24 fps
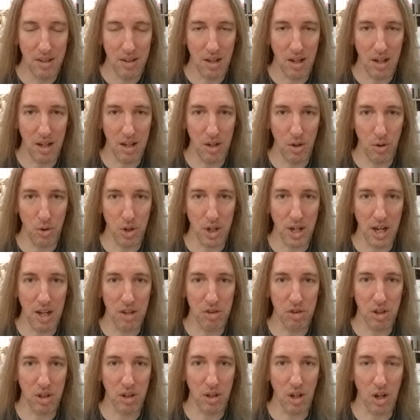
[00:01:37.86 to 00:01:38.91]
I owe you
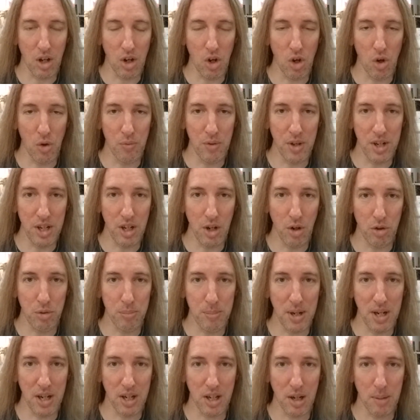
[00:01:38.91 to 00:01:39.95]
guys a haul video. It's
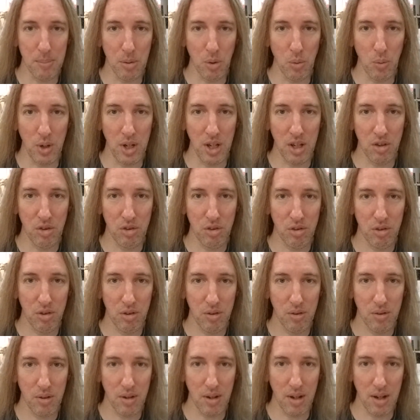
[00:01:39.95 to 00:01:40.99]
been a couple weeks.
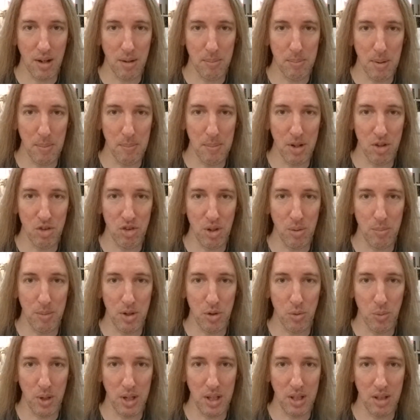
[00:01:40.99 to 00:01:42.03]
I've been busy
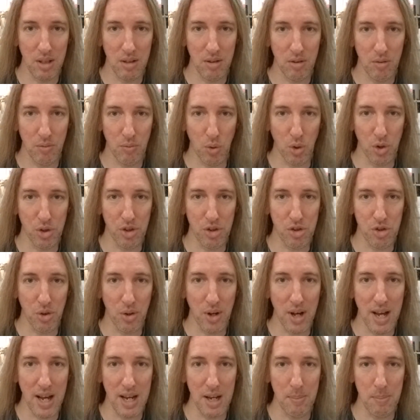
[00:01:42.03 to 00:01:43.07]
between 4th of
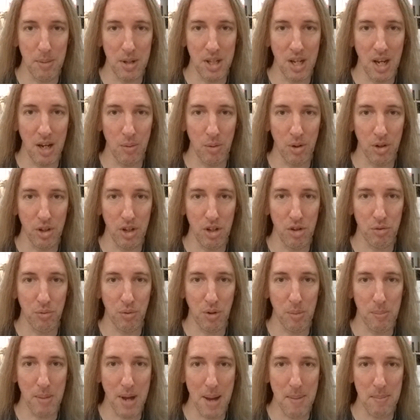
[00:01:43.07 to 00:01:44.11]
July, a midnight release for
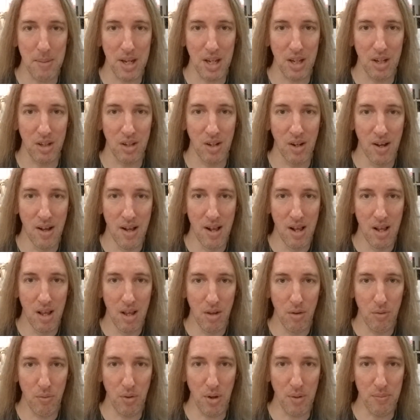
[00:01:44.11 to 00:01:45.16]
the Batman
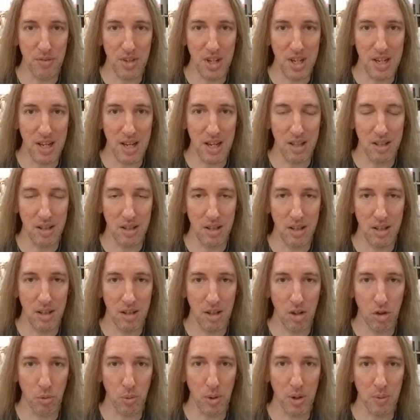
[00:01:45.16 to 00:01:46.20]
50, and
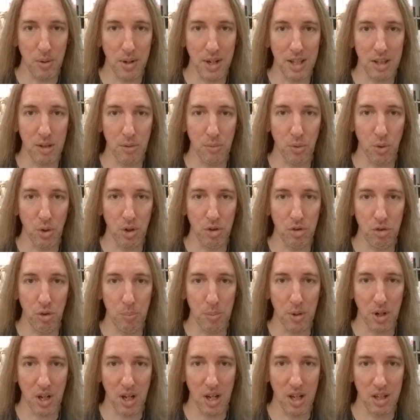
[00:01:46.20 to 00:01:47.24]
this week we got the Florida
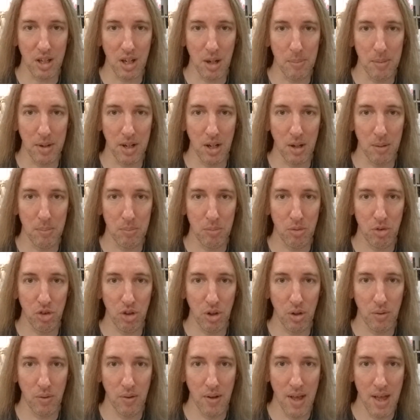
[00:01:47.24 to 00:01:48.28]
SuperCon coming up, so
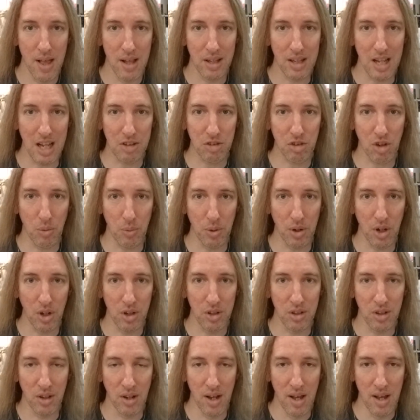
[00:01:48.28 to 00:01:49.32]
lots going
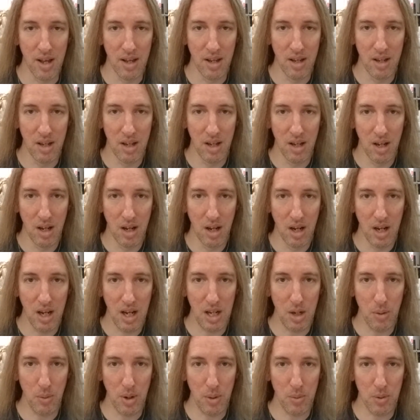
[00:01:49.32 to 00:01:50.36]
on.
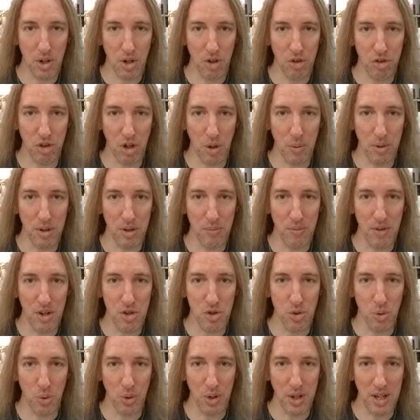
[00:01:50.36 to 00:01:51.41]
Anyway, we're going to start with a
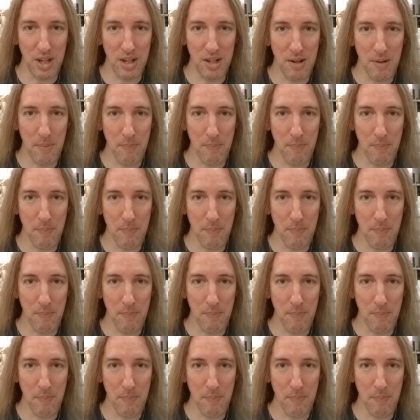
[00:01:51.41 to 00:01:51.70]
visual aid.